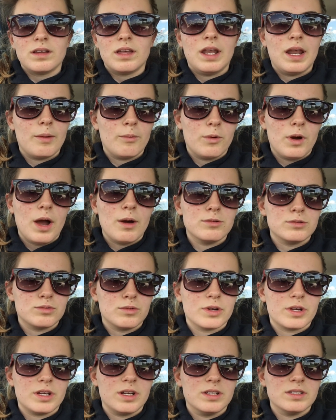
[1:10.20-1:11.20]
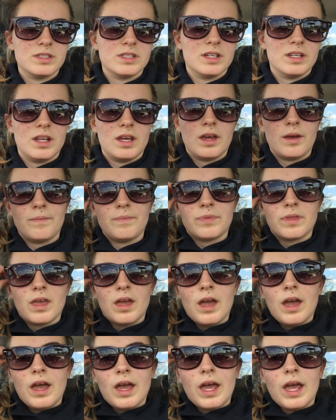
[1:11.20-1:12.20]
and I'm, I was working on Sunday,
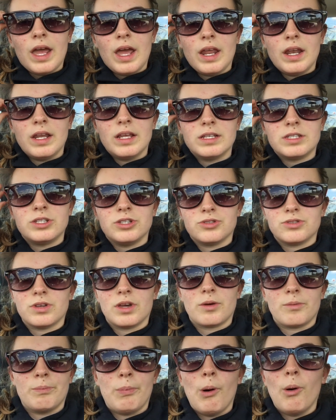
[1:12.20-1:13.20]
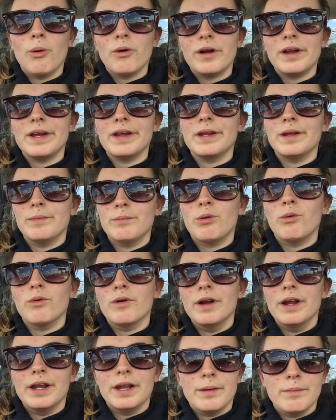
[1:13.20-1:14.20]
and it's just like pouring and
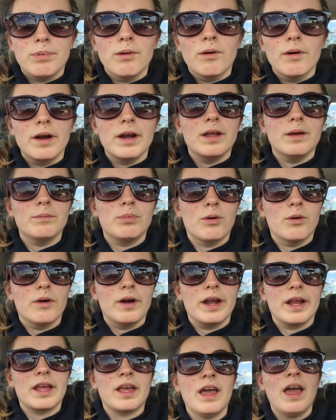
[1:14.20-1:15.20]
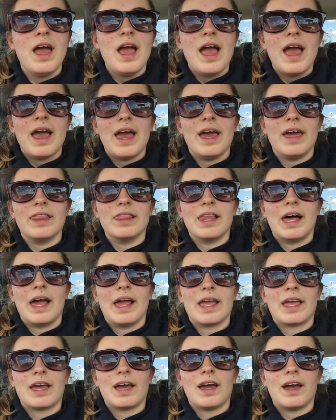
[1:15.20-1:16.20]
pouring and pouring and pouring, and
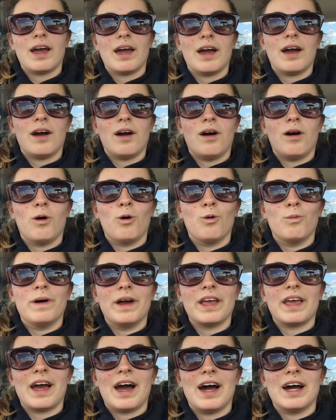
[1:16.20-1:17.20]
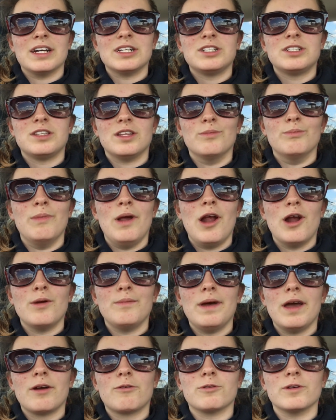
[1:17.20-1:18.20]
like, oh my gosh, the
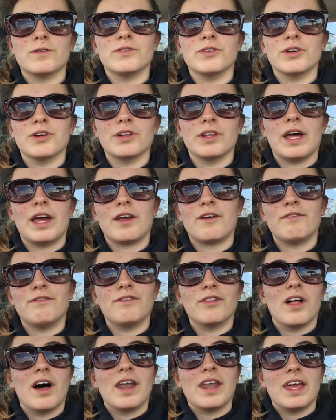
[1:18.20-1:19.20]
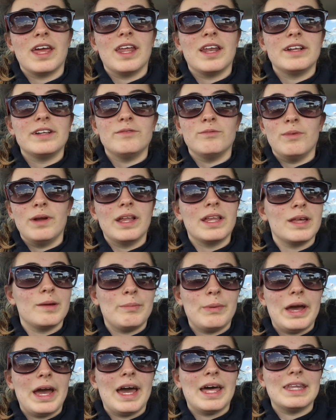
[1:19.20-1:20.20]
Meramec River like flooded really
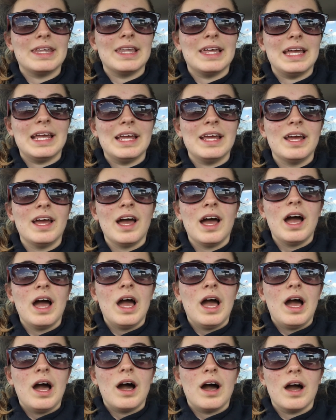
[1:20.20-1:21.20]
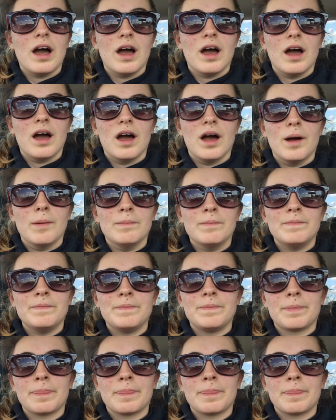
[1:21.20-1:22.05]
badly. Um,